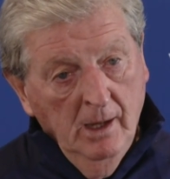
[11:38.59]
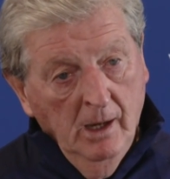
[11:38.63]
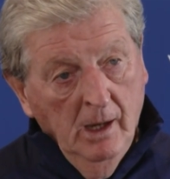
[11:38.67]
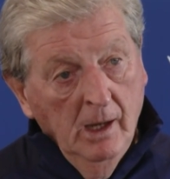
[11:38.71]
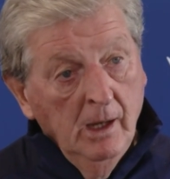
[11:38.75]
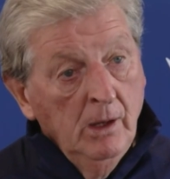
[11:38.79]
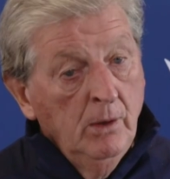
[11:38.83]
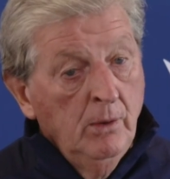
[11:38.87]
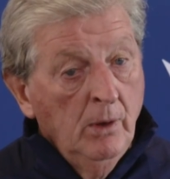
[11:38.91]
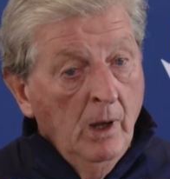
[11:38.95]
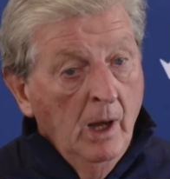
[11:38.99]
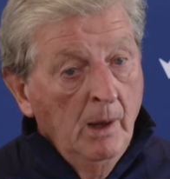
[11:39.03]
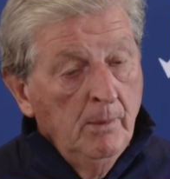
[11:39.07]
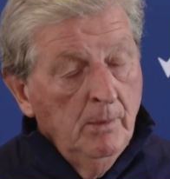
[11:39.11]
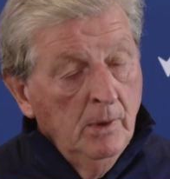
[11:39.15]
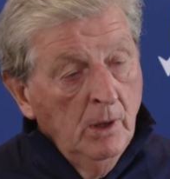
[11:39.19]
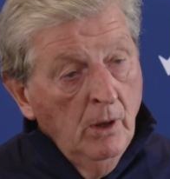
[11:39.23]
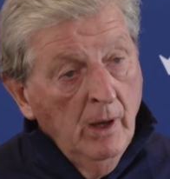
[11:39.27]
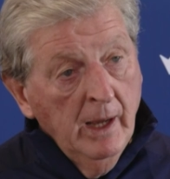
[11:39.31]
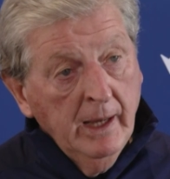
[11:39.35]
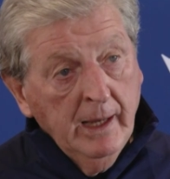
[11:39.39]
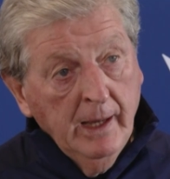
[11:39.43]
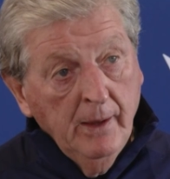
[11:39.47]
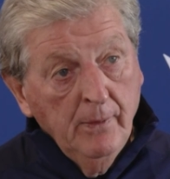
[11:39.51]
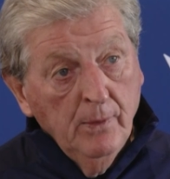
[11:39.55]
I, I'm
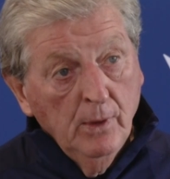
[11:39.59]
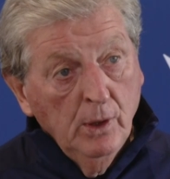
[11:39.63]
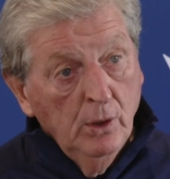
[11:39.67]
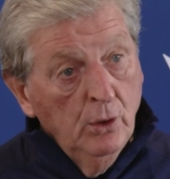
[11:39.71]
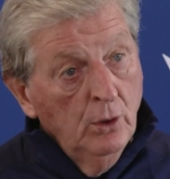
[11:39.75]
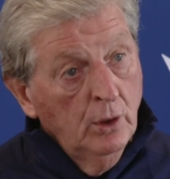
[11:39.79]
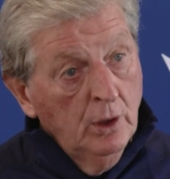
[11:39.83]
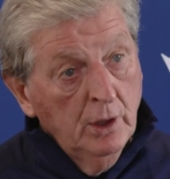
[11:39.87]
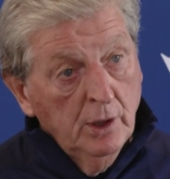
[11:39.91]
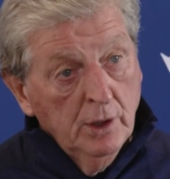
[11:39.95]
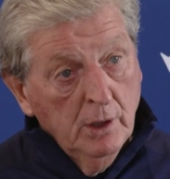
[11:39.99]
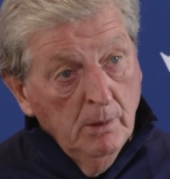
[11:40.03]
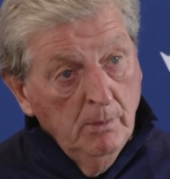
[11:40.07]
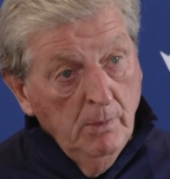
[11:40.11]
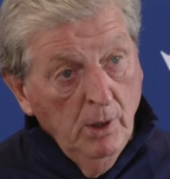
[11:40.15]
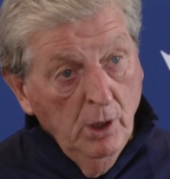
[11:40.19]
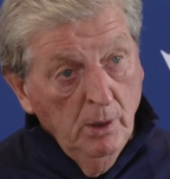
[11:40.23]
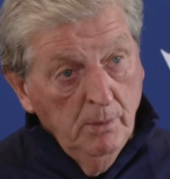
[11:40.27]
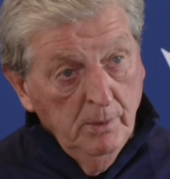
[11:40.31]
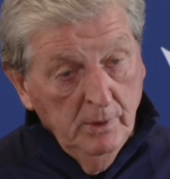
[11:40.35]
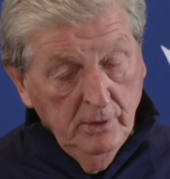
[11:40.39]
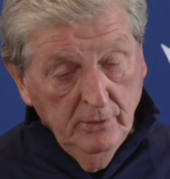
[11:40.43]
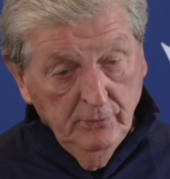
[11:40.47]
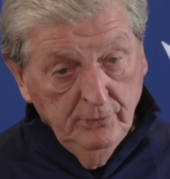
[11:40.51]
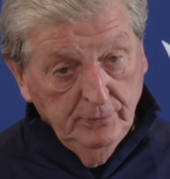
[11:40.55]
liking the look at the
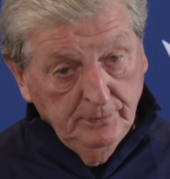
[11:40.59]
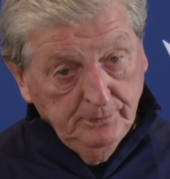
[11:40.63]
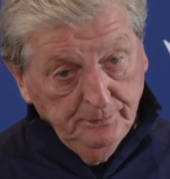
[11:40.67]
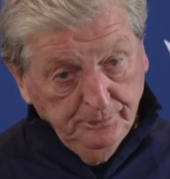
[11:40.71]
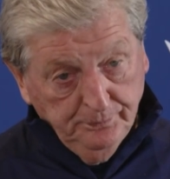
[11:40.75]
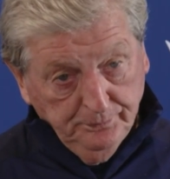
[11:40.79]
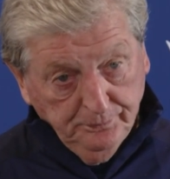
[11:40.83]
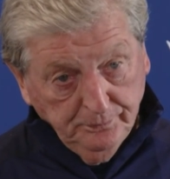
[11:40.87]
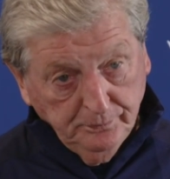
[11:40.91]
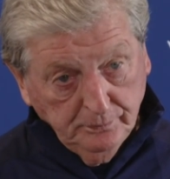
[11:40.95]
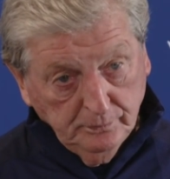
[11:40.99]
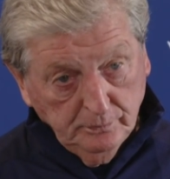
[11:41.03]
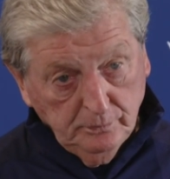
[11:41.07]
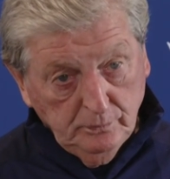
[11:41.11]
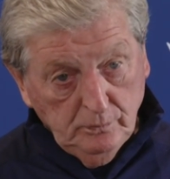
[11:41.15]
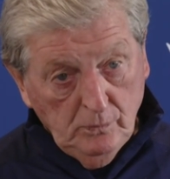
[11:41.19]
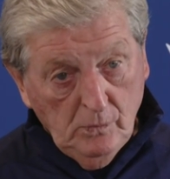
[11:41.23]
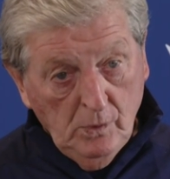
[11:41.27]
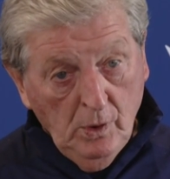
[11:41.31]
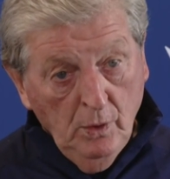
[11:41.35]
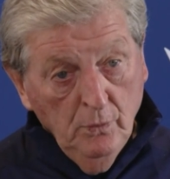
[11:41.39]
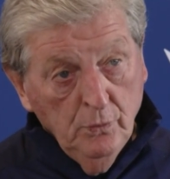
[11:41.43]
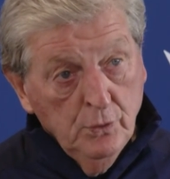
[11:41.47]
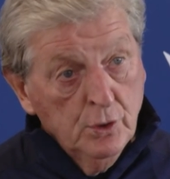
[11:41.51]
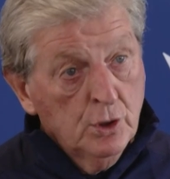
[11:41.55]
moment of
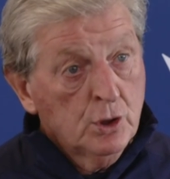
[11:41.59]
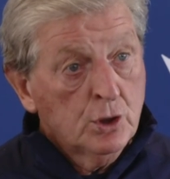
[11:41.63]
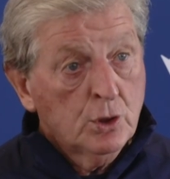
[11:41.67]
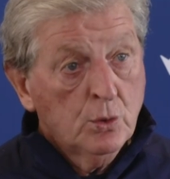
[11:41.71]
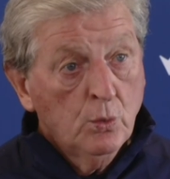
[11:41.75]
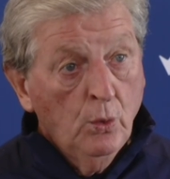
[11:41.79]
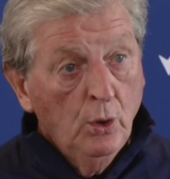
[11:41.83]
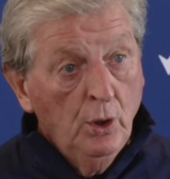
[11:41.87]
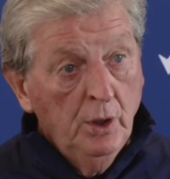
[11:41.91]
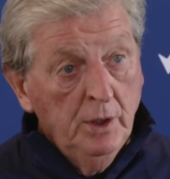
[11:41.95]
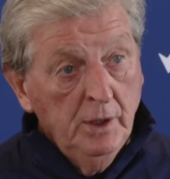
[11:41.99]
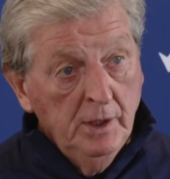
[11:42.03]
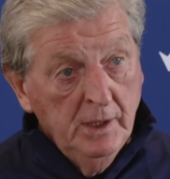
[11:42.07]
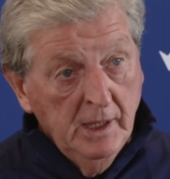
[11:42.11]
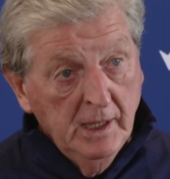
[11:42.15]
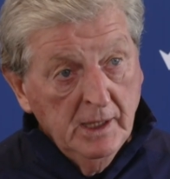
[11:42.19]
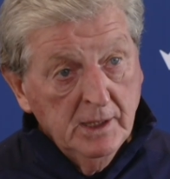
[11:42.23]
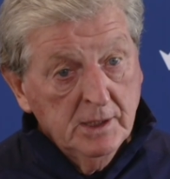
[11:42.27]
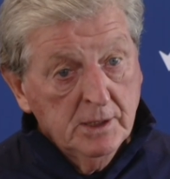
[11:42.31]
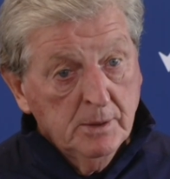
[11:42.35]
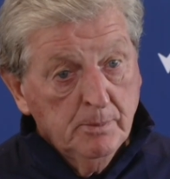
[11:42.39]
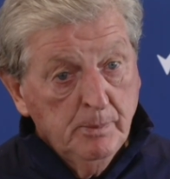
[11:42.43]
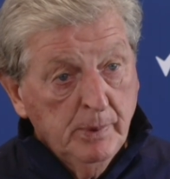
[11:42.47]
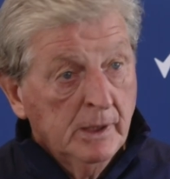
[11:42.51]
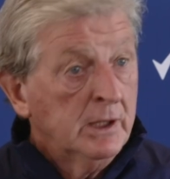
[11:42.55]
the squad and
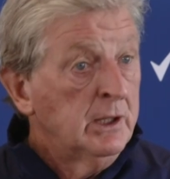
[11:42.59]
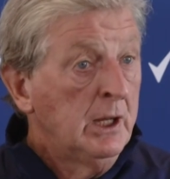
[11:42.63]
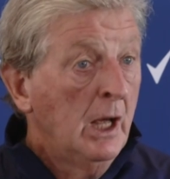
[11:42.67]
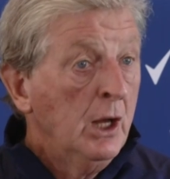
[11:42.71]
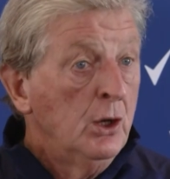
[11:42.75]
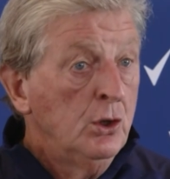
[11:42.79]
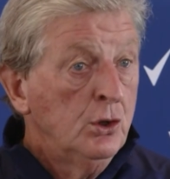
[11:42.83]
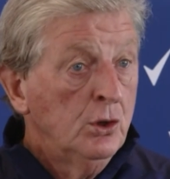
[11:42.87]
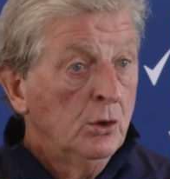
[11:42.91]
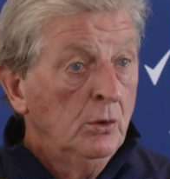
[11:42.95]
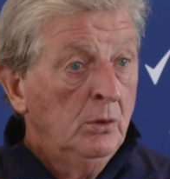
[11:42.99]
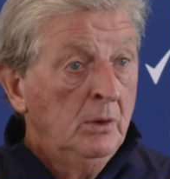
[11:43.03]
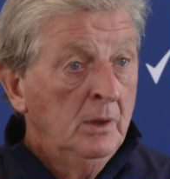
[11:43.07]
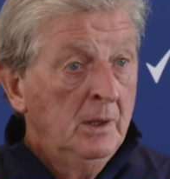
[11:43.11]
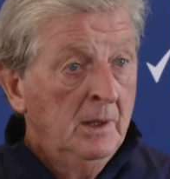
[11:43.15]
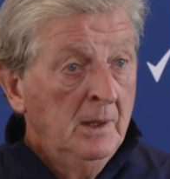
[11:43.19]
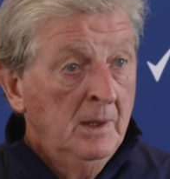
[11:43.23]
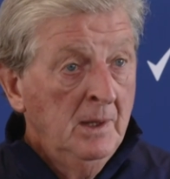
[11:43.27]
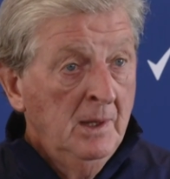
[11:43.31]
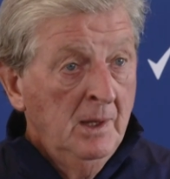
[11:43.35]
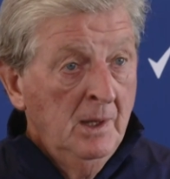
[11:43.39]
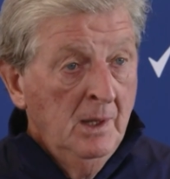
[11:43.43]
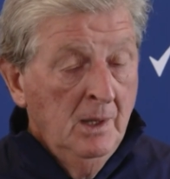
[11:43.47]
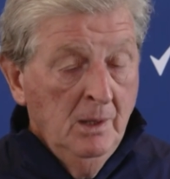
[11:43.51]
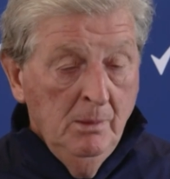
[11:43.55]
its potential,
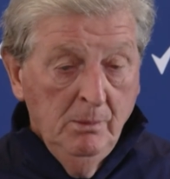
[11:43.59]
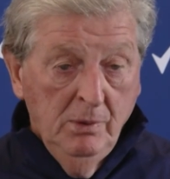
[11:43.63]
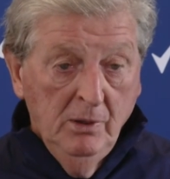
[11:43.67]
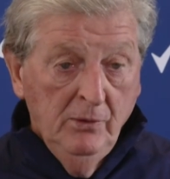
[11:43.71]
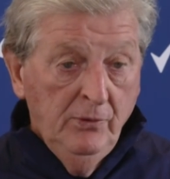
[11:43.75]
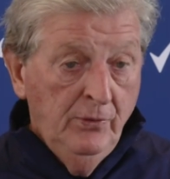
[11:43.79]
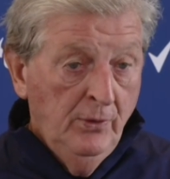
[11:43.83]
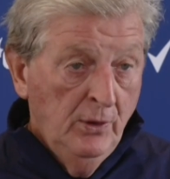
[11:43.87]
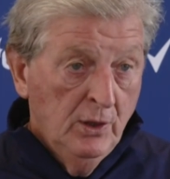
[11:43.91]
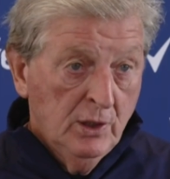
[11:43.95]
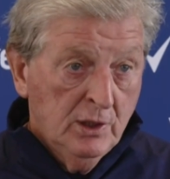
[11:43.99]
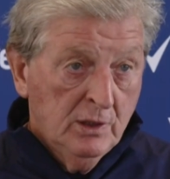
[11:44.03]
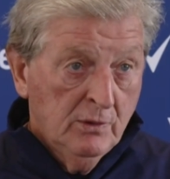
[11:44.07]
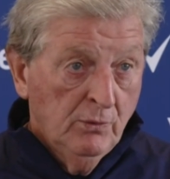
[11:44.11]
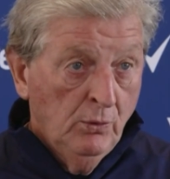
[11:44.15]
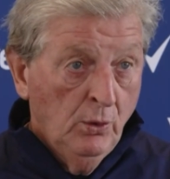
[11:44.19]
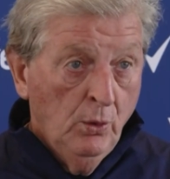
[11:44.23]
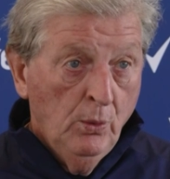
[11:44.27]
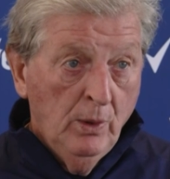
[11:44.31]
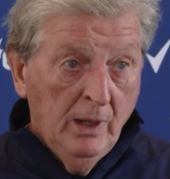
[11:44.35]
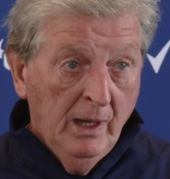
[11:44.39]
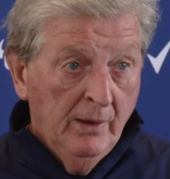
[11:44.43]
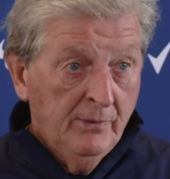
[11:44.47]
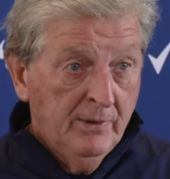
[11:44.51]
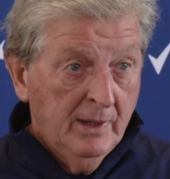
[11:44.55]
but first of
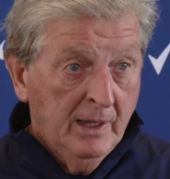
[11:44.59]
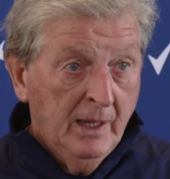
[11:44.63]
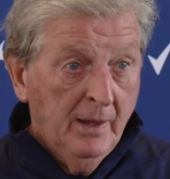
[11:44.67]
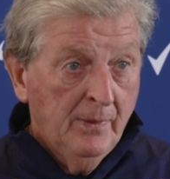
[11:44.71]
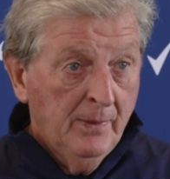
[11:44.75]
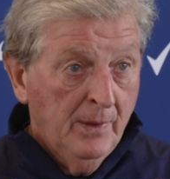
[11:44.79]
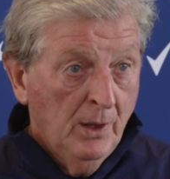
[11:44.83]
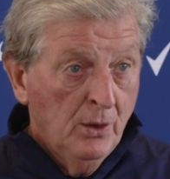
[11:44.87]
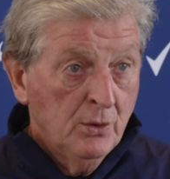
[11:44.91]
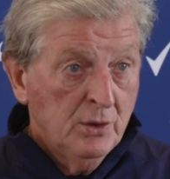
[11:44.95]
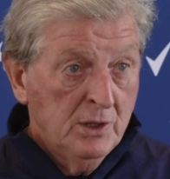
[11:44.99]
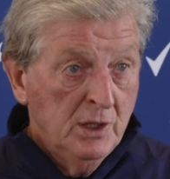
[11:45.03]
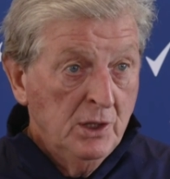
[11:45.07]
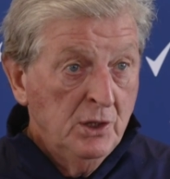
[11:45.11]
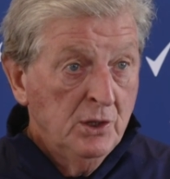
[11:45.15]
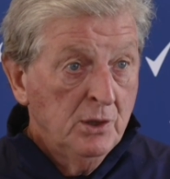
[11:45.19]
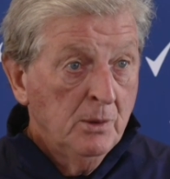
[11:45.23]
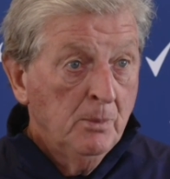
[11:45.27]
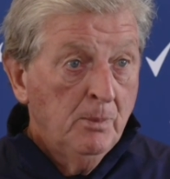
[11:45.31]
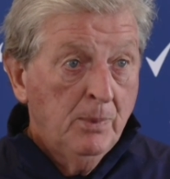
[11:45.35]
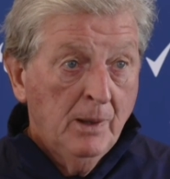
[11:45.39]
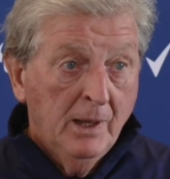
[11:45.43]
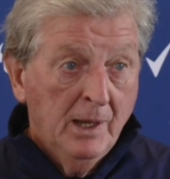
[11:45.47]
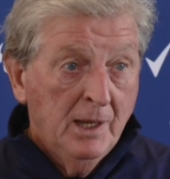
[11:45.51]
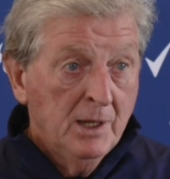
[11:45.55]
all we'll have to get those
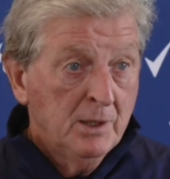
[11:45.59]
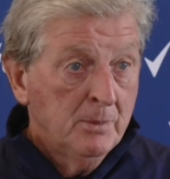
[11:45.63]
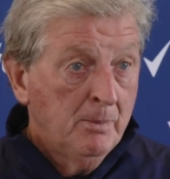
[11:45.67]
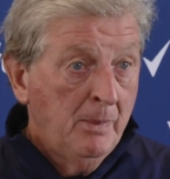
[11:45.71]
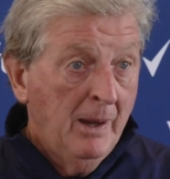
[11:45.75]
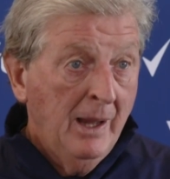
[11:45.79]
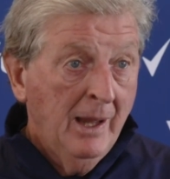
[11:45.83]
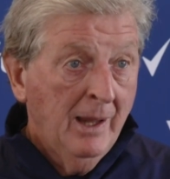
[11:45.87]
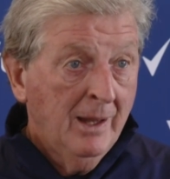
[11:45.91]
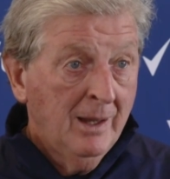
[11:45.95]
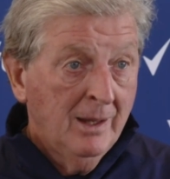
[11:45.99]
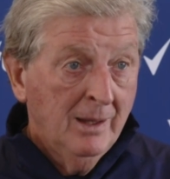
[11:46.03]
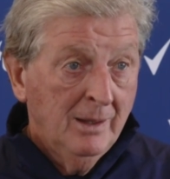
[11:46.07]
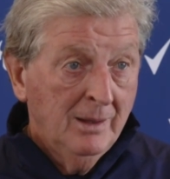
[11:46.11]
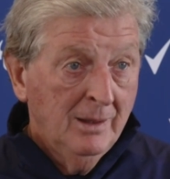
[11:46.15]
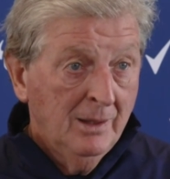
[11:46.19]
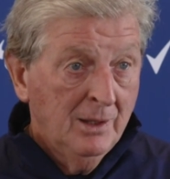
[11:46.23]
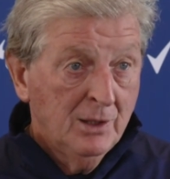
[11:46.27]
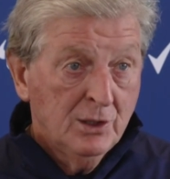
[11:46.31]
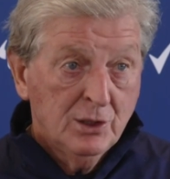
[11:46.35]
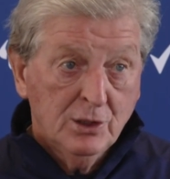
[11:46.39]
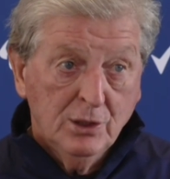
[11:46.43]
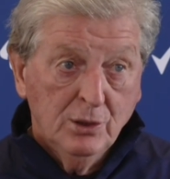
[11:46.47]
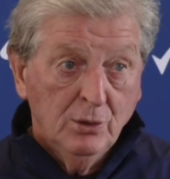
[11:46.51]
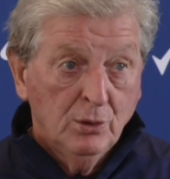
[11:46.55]
injured players back, and
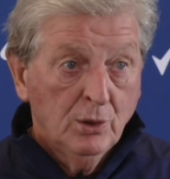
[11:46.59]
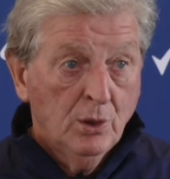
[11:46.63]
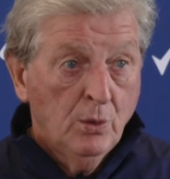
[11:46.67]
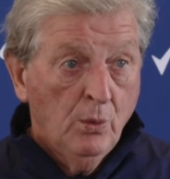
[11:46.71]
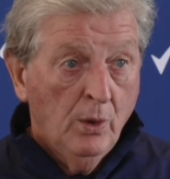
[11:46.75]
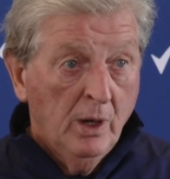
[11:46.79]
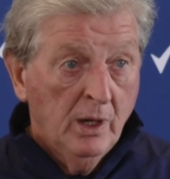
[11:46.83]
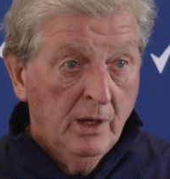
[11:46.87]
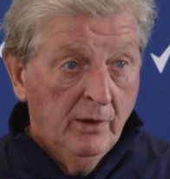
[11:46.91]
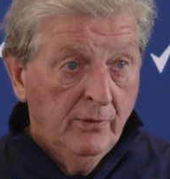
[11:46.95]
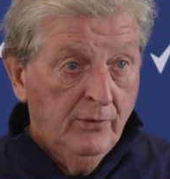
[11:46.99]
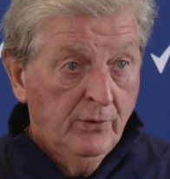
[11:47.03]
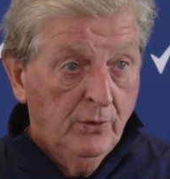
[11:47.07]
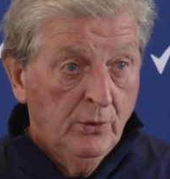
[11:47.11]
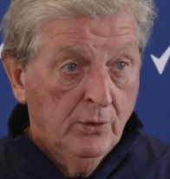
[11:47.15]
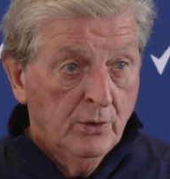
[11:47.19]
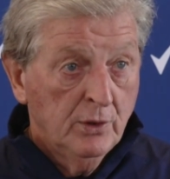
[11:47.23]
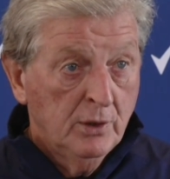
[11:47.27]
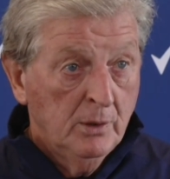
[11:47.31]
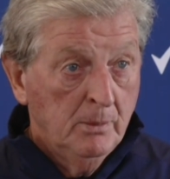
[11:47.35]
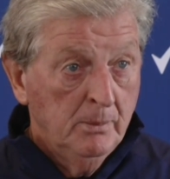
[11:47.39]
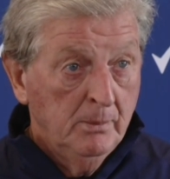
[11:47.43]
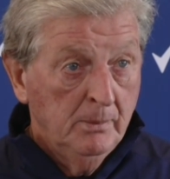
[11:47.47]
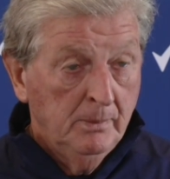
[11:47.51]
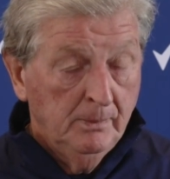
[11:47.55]
there's still quite a few
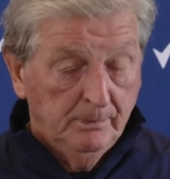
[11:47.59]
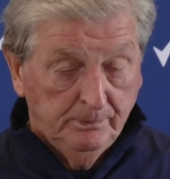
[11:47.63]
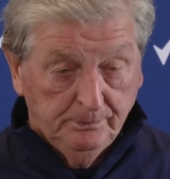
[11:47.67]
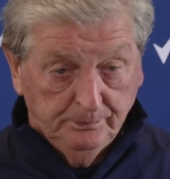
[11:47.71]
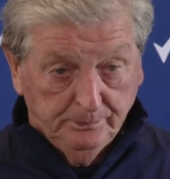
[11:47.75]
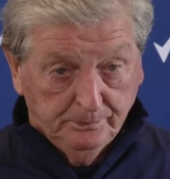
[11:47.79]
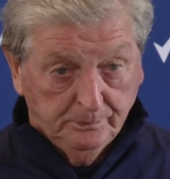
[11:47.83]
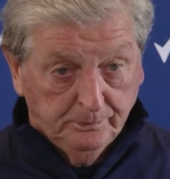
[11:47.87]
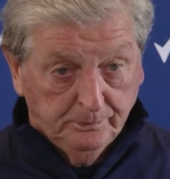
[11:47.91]
of them